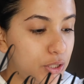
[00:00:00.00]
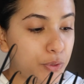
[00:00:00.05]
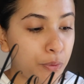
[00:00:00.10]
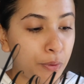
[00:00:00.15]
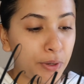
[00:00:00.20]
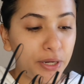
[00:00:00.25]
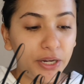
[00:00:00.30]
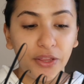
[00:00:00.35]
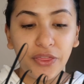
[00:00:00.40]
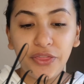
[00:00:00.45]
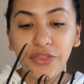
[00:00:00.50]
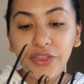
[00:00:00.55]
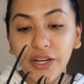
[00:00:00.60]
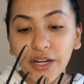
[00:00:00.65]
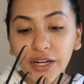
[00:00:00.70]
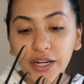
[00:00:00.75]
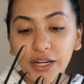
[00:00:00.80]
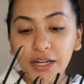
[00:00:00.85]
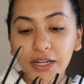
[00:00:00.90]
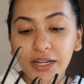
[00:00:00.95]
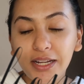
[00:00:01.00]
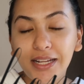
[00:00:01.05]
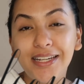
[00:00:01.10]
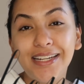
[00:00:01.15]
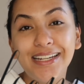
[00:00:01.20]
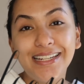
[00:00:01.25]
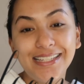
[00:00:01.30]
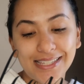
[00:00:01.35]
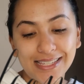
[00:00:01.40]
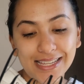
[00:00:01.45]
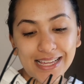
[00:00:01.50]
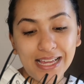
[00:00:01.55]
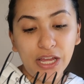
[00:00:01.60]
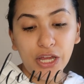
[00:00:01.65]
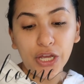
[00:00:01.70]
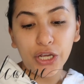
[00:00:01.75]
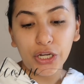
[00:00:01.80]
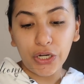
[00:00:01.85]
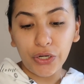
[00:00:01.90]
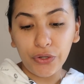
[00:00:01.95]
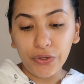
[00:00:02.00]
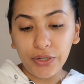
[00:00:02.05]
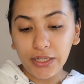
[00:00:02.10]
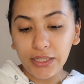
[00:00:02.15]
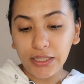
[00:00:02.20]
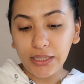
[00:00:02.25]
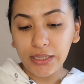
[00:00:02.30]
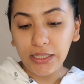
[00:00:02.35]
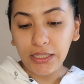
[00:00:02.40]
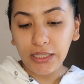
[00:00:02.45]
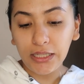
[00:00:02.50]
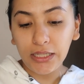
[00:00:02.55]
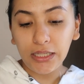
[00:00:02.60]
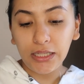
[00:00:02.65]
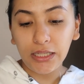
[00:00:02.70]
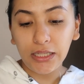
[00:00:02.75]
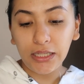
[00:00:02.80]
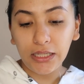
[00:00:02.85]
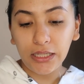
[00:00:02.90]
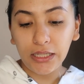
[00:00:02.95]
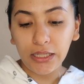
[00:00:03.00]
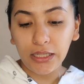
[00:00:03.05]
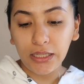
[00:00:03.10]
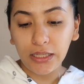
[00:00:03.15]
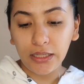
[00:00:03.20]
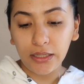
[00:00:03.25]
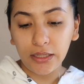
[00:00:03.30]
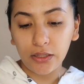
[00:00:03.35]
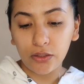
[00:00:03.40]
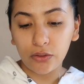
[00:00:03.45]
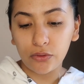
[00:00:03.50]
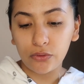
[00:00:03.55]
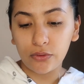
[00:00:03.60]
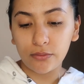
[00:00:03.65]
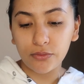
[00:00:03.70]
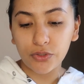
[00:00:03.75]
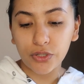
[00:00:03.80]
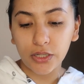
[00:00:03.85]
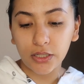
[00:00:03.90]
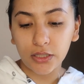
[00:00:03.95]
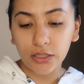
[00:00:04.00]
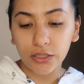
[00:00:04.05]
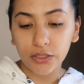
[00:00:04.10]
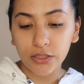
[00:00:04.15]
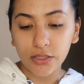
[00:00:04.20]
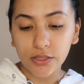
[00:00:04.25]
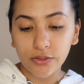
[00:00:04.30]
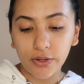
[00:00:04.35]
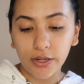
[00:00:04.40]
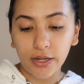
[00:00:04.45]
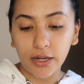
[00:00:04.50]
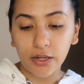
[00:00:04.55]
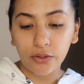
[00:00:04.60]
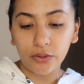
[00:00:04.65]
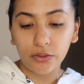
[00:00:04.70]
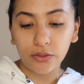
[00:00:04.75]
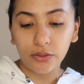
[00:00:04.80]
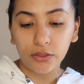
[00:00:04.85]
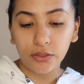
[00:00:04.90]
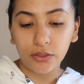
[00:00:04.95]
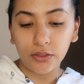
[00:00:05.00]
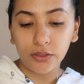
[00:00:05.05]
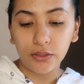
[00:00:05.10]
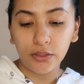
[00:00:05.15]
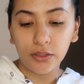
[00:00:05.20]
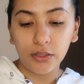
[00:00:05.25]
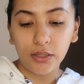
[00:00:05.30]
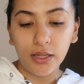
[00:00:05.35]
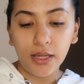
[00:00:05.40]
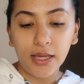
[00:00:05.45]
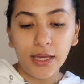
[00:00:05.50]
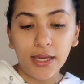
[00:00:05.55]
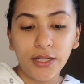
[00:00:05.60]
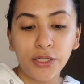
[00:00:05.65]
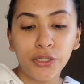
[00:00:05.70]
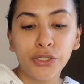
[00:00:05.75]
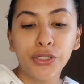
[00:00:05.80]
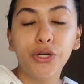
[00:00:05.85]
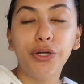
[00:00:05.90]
23rd and it is currently, oh, I'm trying to clear this right now. It is